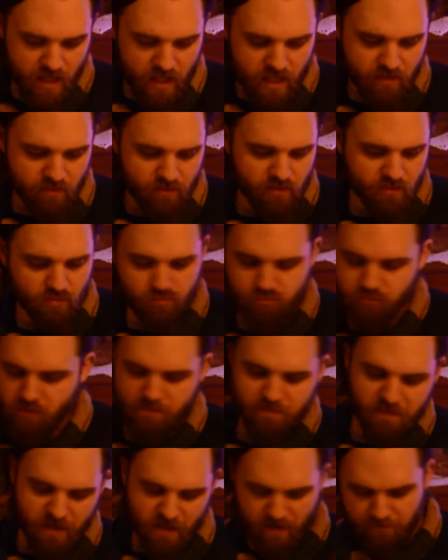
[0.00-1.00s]
He was
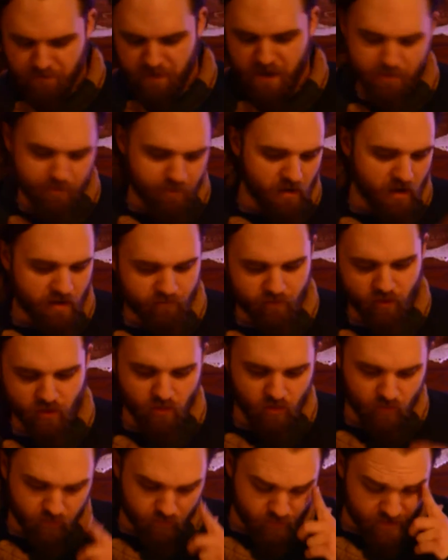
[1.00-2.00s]
ripping the paper off a
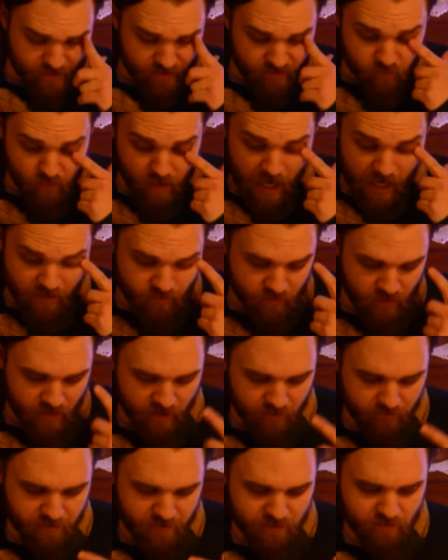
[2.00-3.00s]
gold wristwatch when
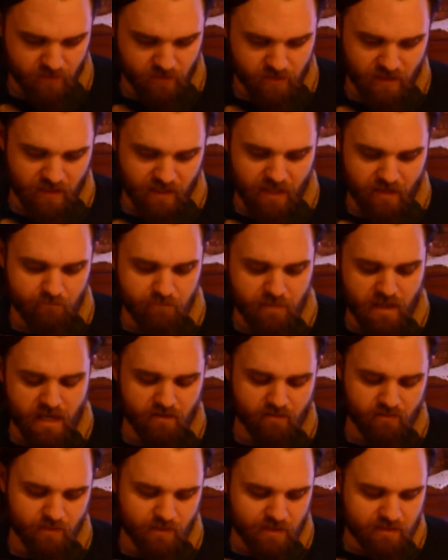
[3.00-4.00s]
Aunt Petunia came
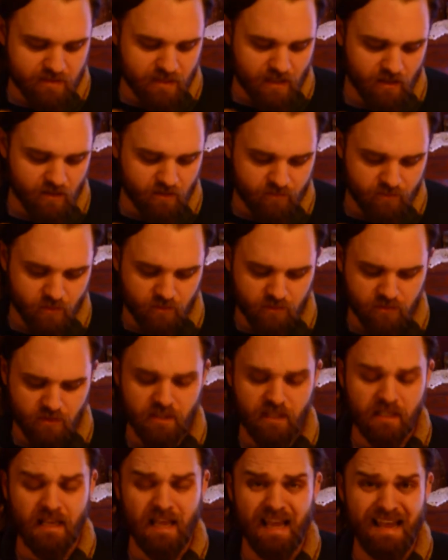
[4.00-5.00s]
back from the telephone
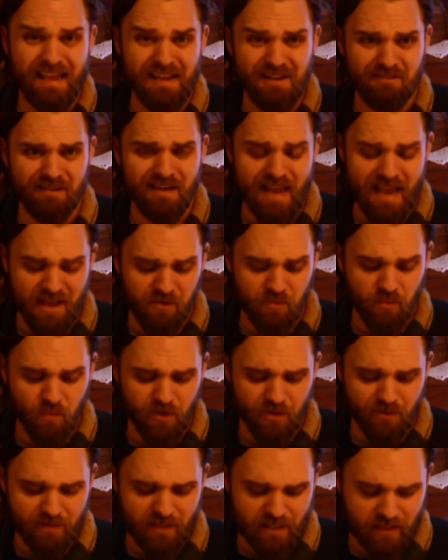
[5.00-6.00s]
looking angry and
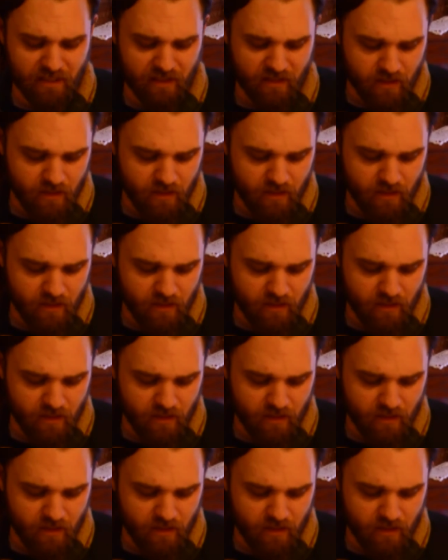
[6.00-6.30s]
worried.